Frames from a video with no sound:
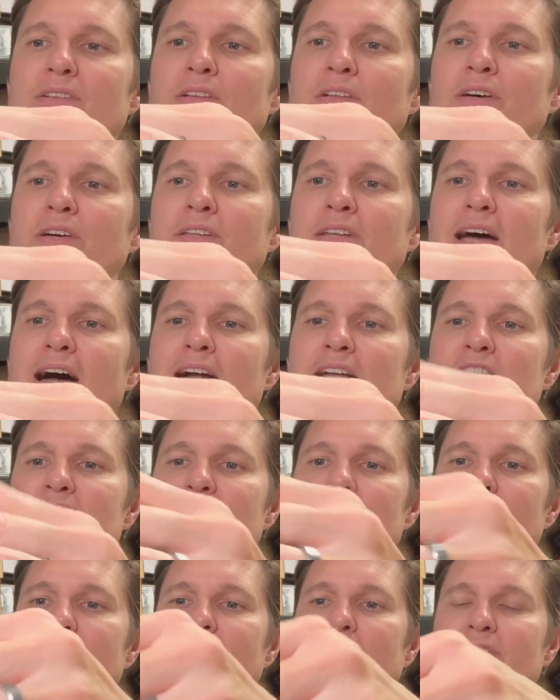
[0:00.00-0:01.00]

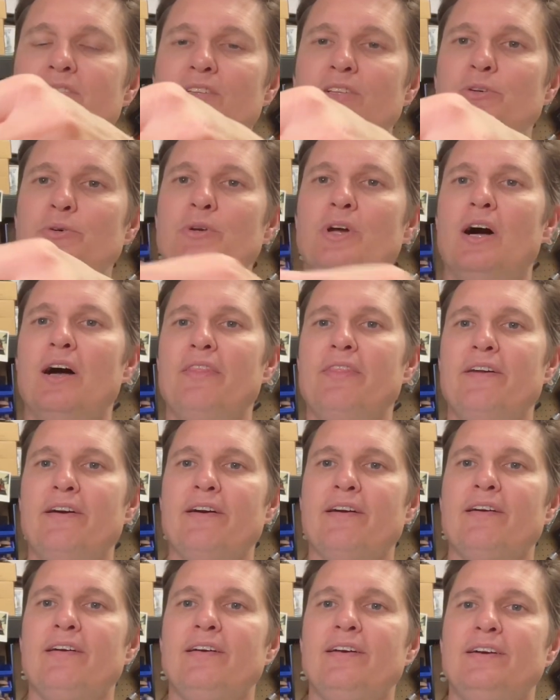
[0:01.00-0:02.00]
attached, it's glued on
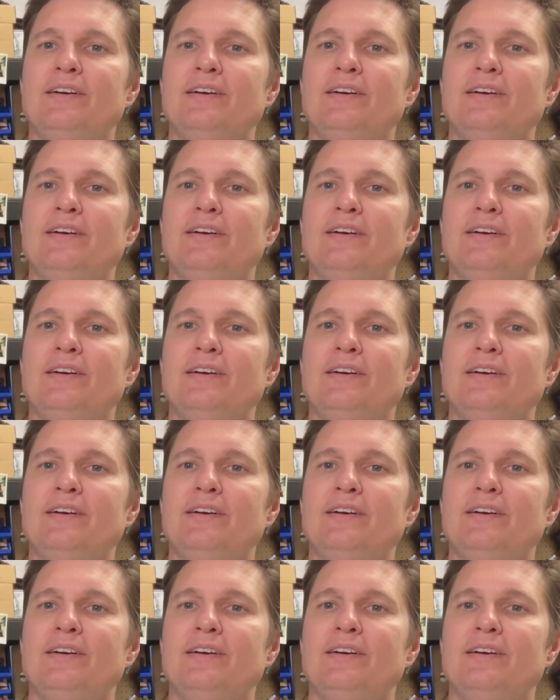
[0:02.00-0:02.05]
there.